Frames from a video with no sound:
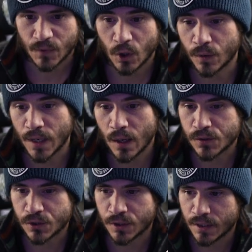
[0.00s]
Oh, now
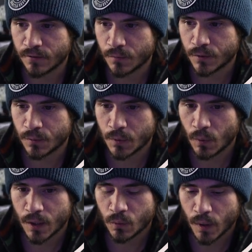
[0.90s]
it's going to give it to me
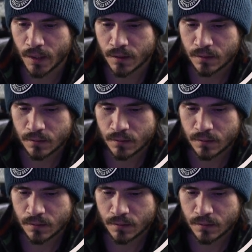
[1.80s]
right away.